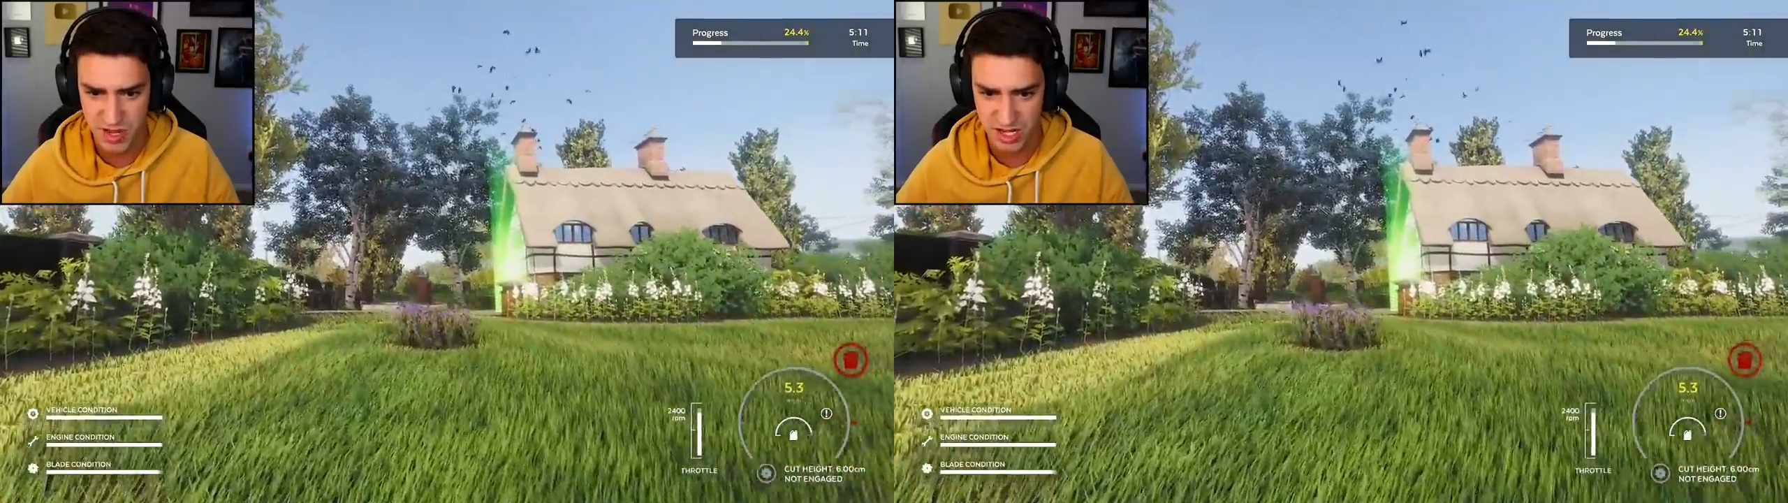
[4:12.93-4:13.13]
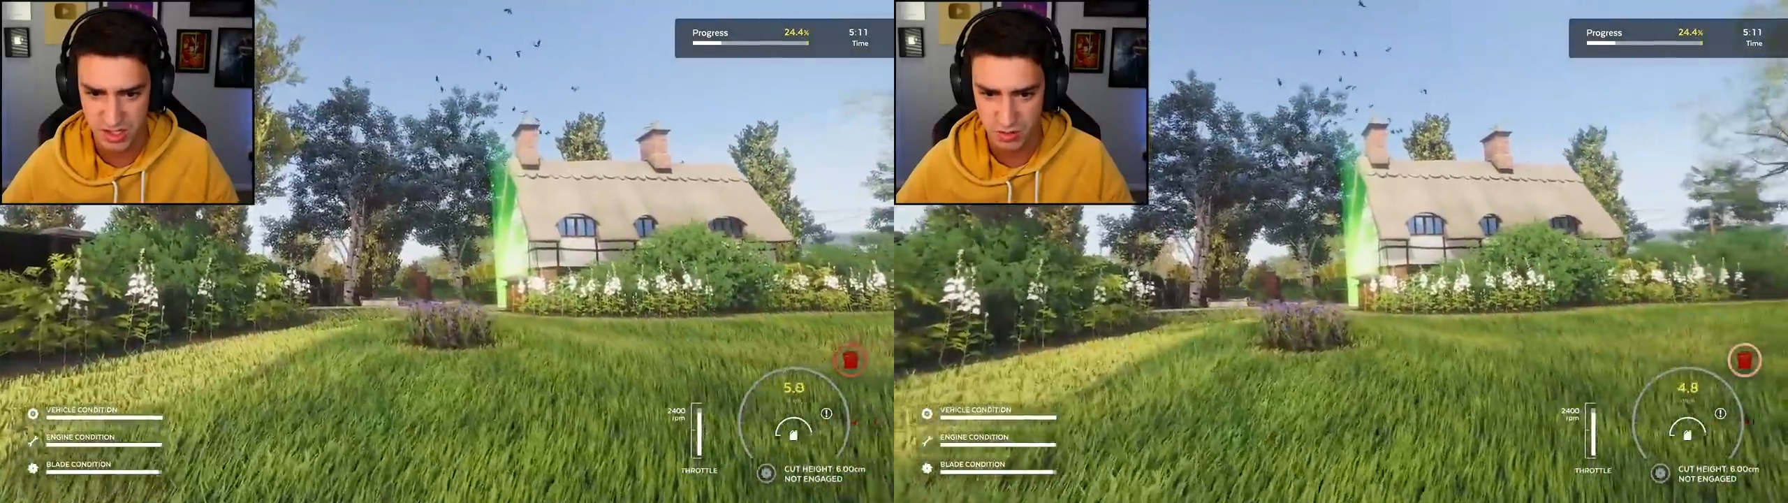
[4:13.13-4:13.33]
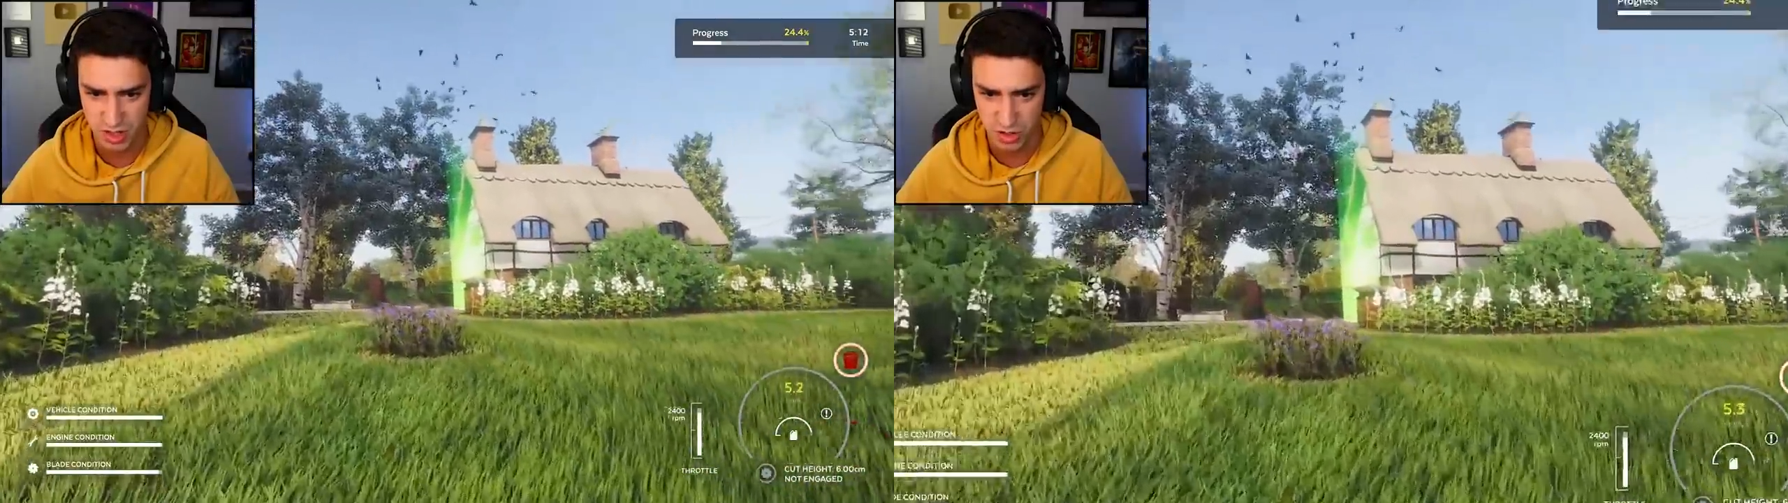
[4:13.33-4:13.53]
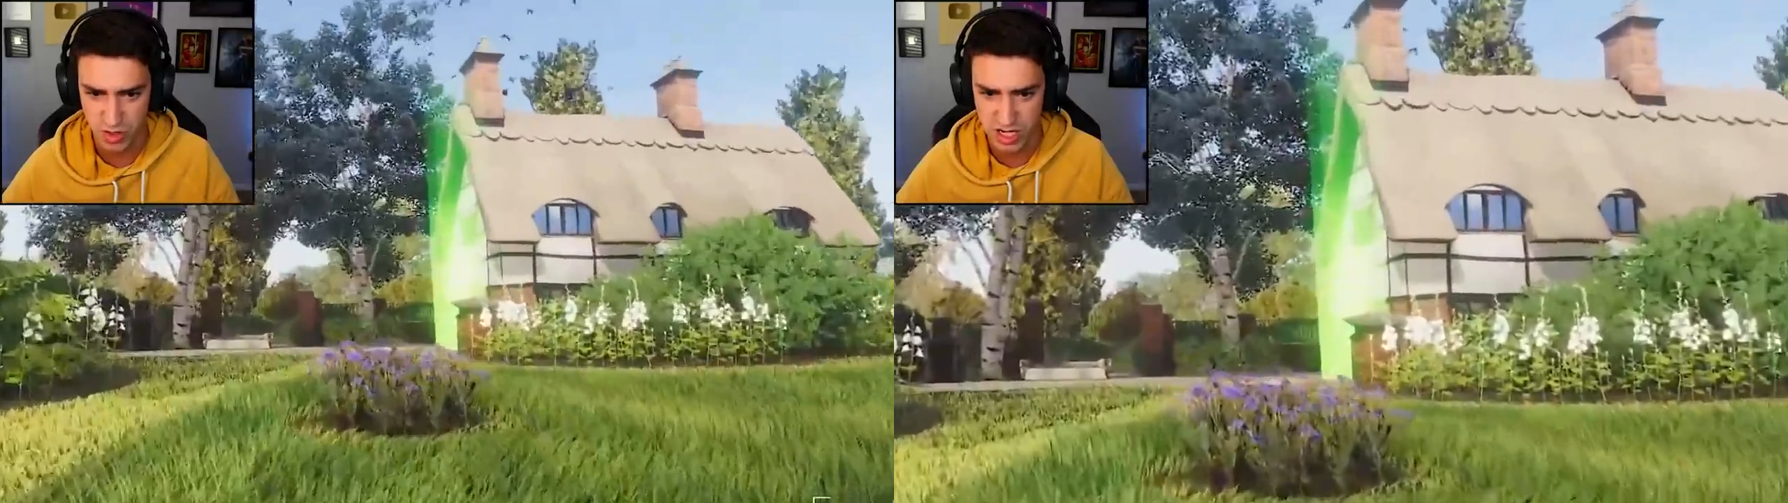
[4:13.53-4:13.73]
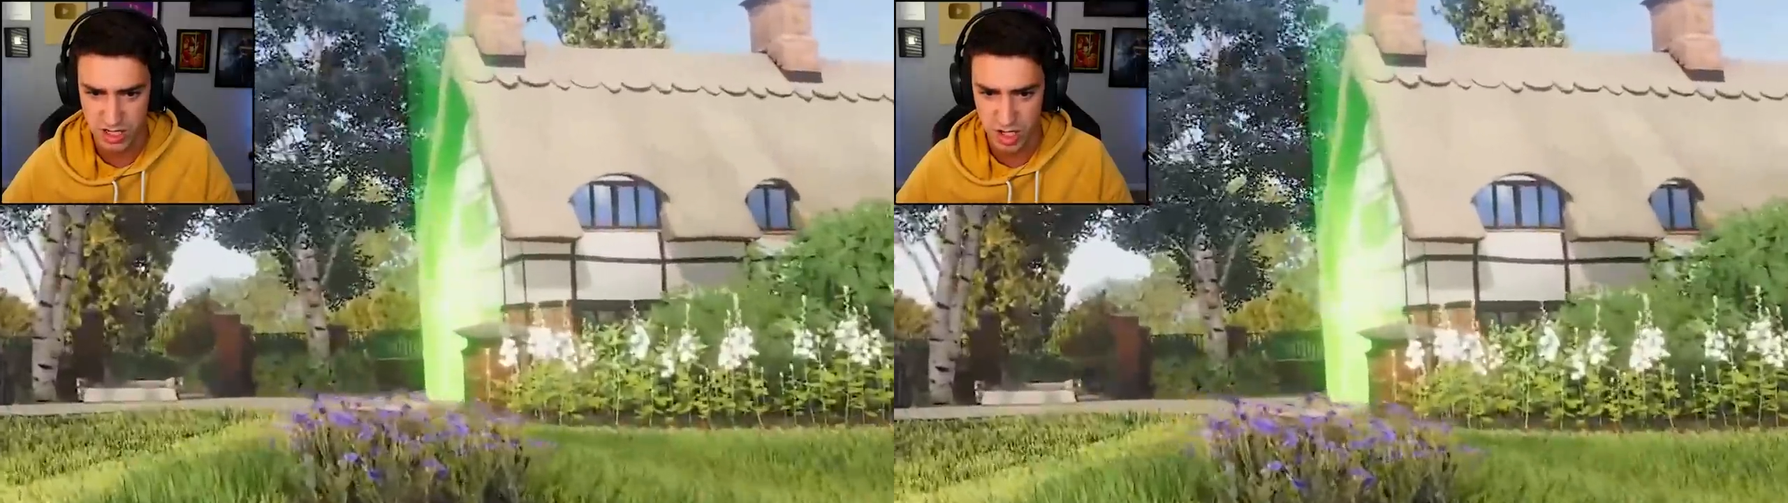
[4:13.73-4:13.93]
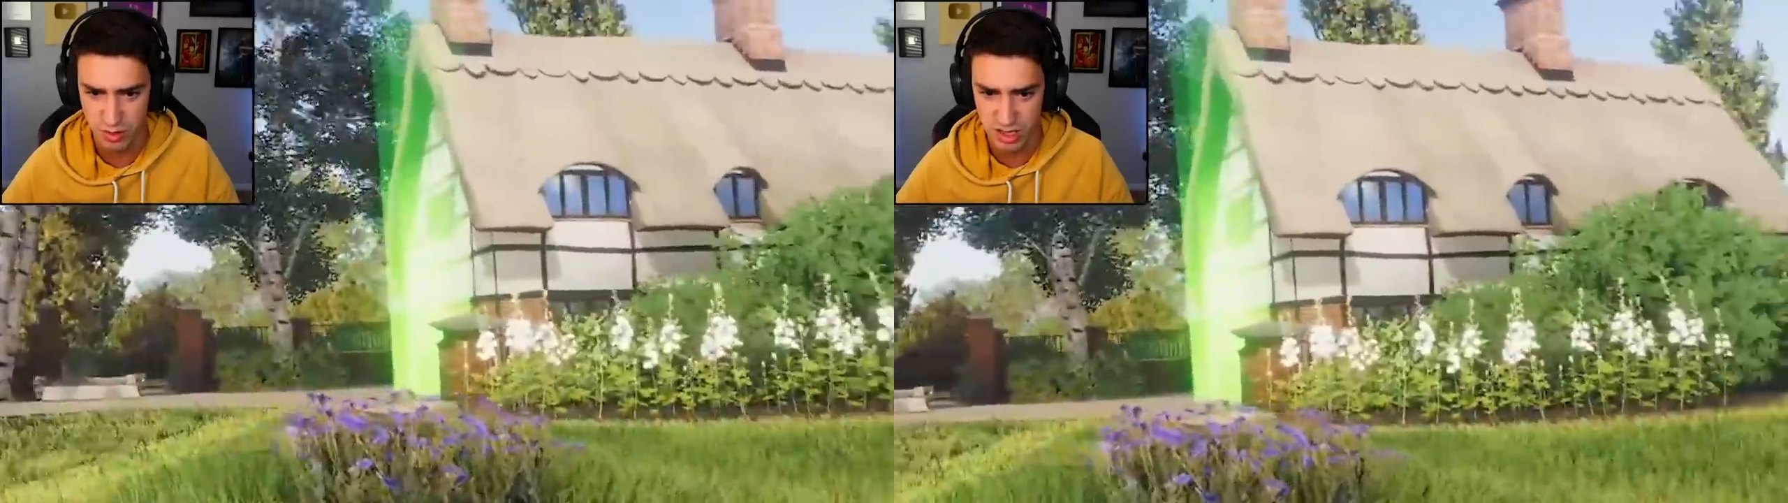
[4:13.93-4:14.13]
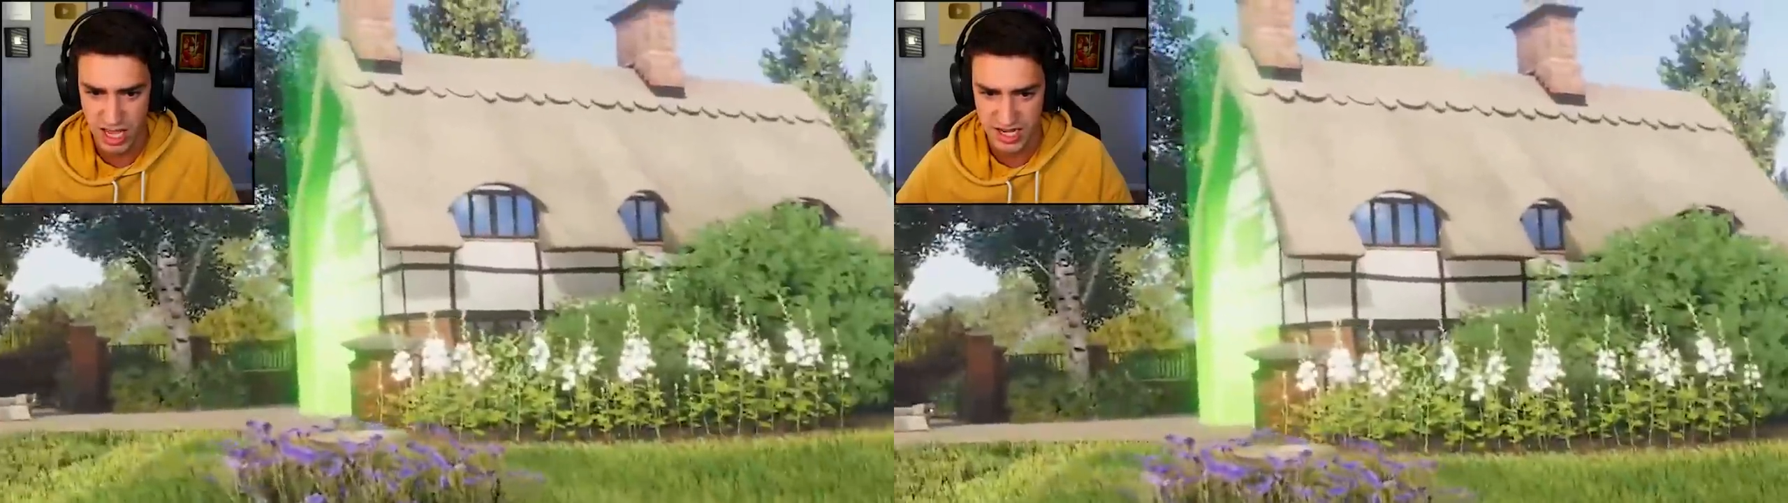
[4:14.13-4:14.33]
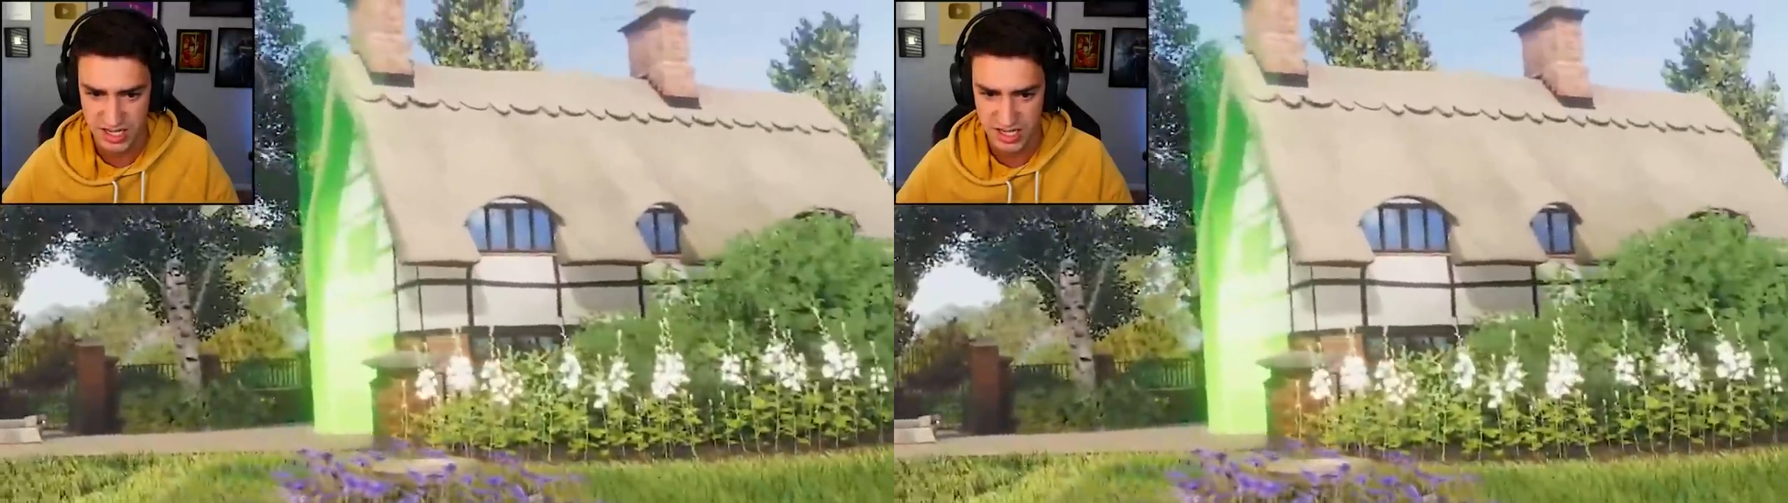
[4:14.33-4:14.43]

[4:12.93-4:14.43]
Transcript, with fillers: bags are where the green glowing light